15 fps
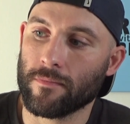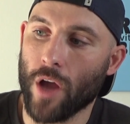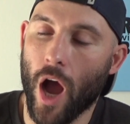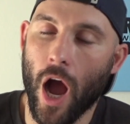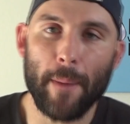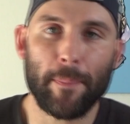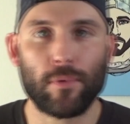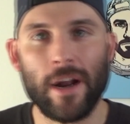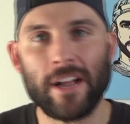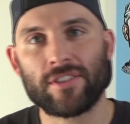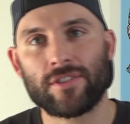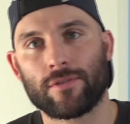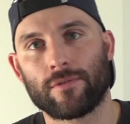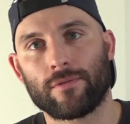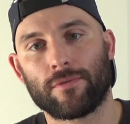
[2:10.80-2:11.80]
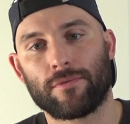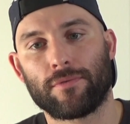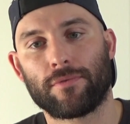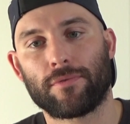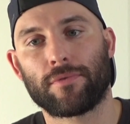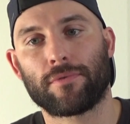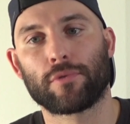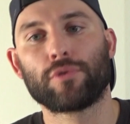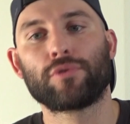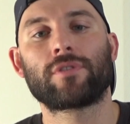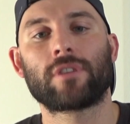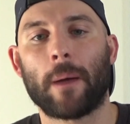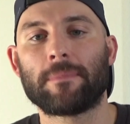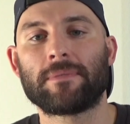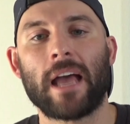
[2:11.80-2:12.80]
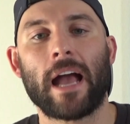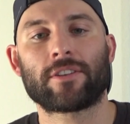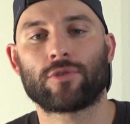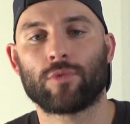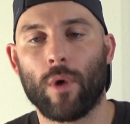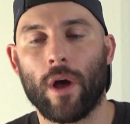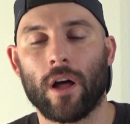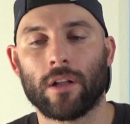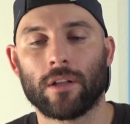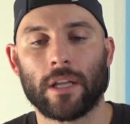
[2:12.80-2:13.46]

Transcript: operates through subtext well.